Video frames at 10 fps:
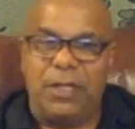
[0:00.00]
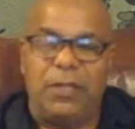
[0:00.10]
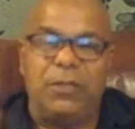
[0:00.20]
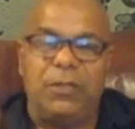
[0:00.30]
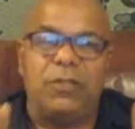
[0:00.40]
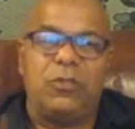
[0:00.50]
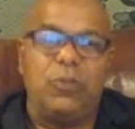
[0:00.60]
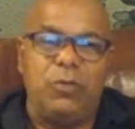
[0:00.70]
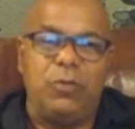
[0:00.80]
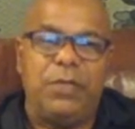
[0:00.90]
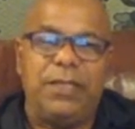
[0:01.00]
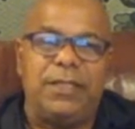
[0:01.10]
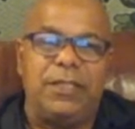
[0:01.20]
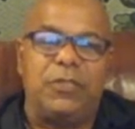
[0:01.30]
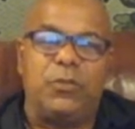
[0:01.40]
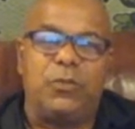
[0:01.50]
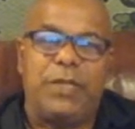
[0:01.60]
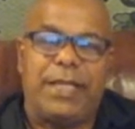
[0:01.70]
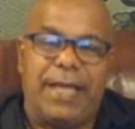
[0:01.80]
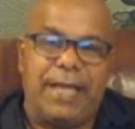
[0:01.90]
Now there's so many things we
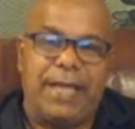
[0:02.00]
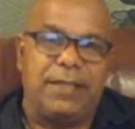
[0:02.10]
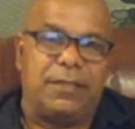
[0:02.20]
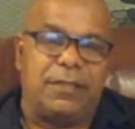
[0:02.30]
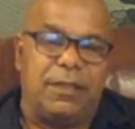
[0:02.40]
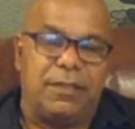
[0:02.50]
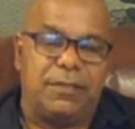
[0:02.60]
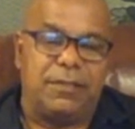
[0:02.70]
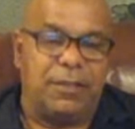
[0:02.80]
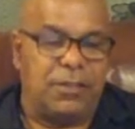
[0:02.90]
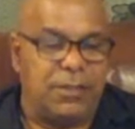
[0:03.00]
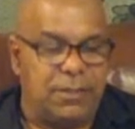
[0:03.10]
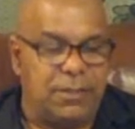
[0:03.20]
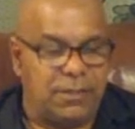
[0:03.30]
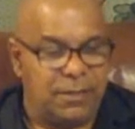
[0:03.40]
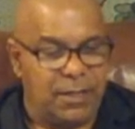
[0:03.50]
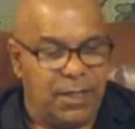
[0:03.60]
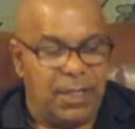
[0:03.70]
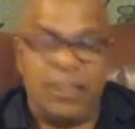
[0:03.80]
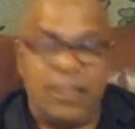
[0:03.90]
can discuss, such as
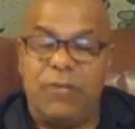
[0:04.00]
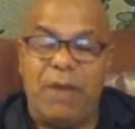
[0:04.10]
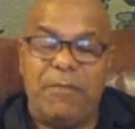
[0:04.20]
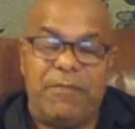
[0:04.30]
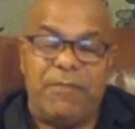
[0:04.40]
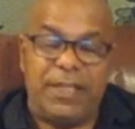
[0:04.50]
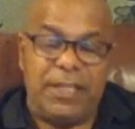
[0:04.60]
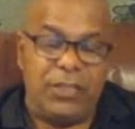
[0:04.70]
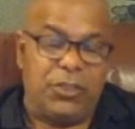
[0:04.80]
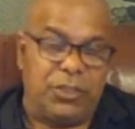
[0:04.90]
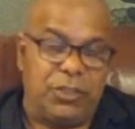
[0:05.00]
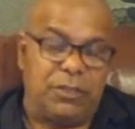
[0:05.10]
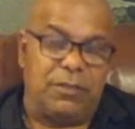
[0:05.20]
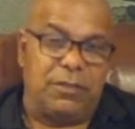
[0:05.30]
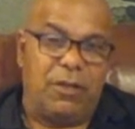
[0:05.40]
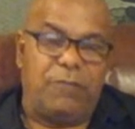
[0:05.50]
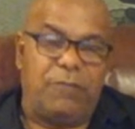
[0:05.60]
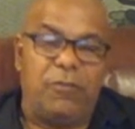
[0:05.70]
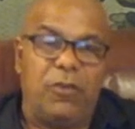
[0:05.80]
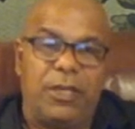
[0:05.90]
the ramification of
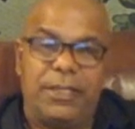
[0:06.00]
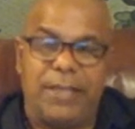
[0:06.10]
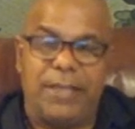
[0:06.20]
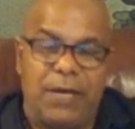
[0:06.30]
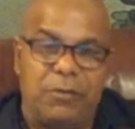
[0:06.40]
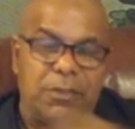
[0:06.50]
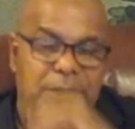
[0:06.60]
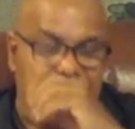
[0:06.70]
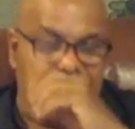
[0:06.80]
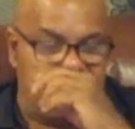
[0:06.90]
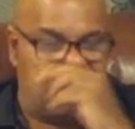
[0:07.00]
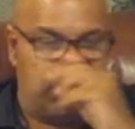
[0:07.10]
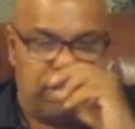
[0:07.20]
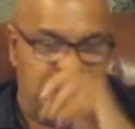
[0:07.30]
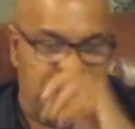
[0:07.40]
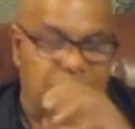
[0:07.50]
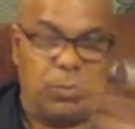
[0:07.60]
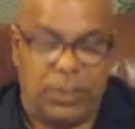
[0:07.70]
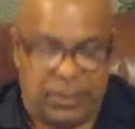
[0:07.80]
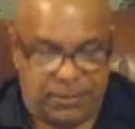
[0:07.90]
locking down the countries and the
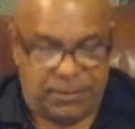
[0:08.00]
world.